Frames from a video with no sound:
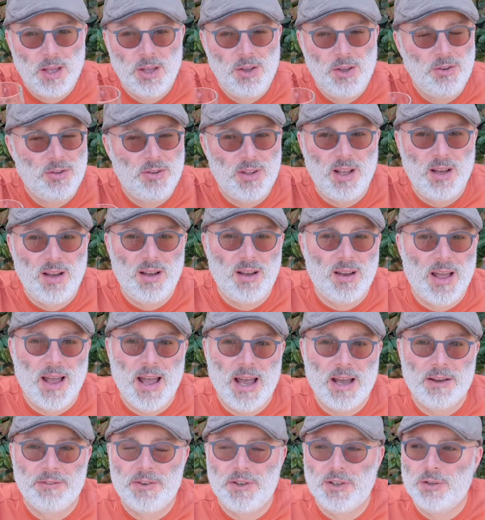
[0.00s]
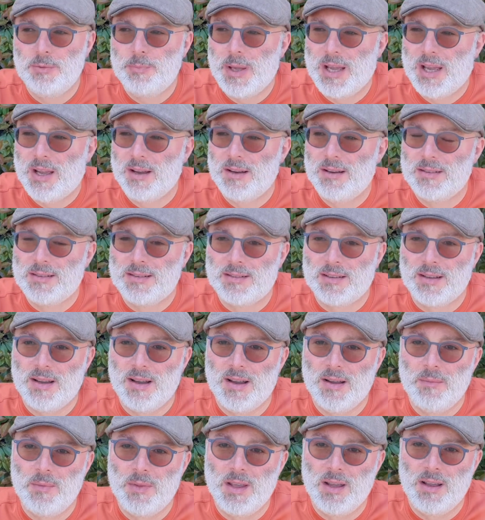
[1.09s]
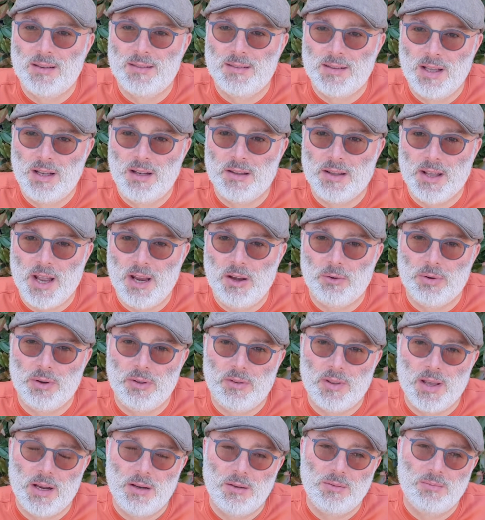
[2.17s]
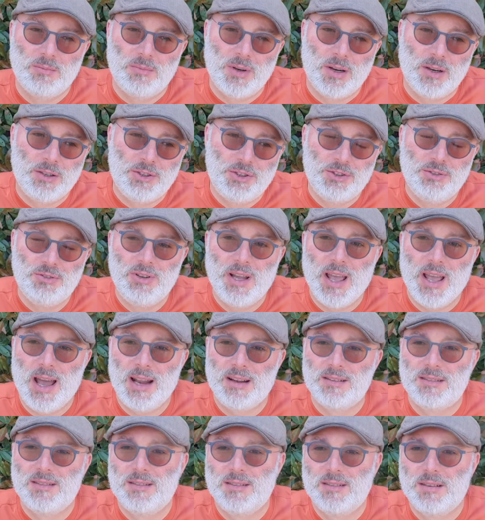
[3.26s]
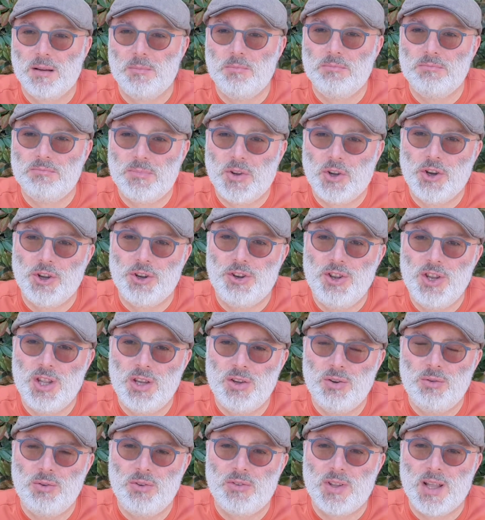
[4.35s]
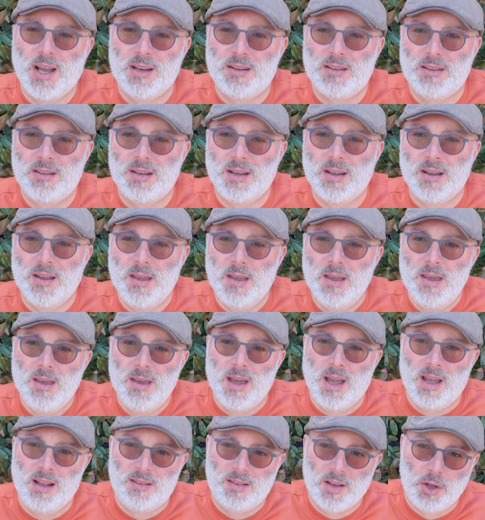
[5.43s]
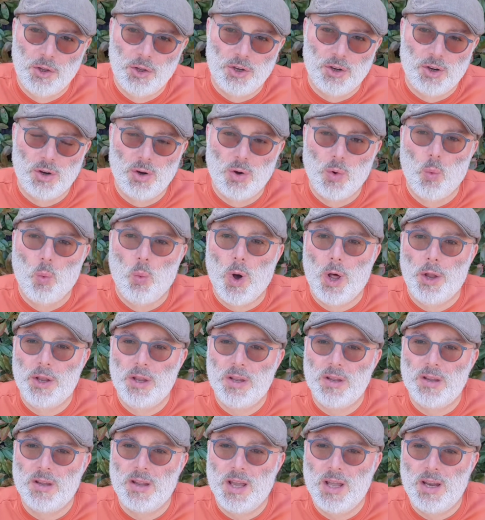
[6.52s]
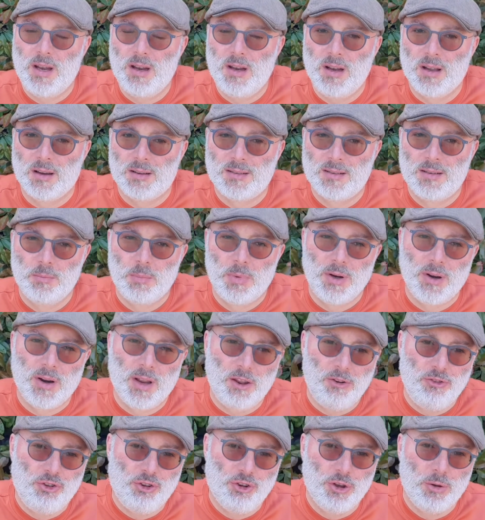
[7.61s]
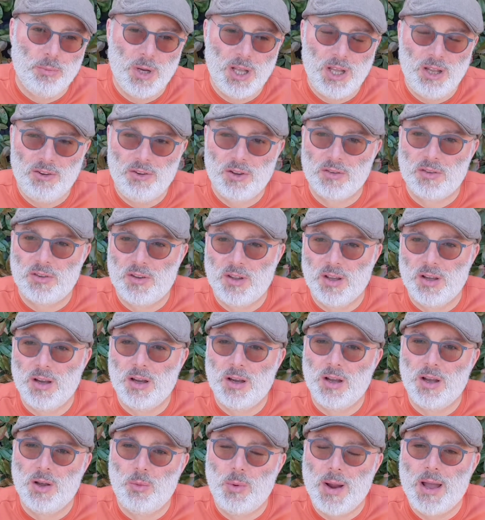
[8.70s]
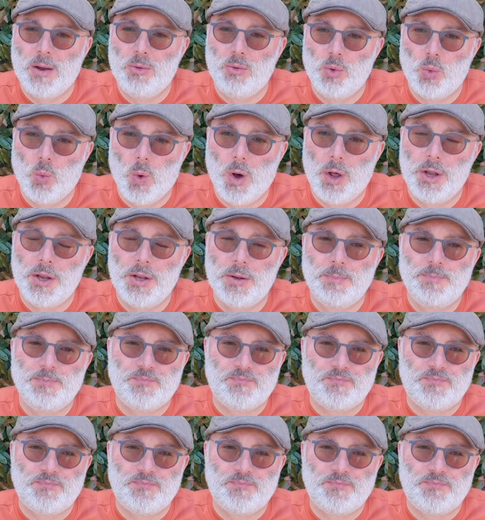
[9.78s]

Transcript: You still have to, because it's still dangerous, and we do get some good news that it's under one in Luxembourg, in Germany, just around one.